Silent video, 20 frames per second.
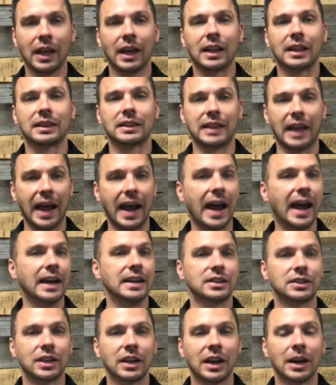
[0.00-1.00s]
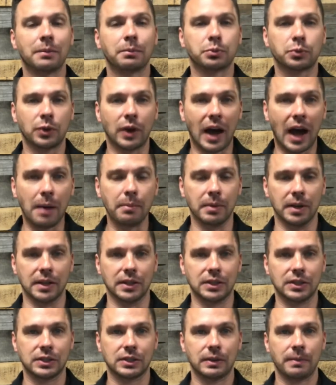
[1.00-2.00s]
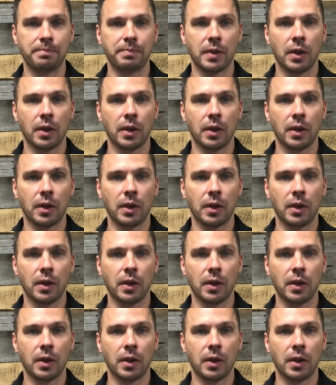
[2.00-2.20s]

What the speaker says: land promise,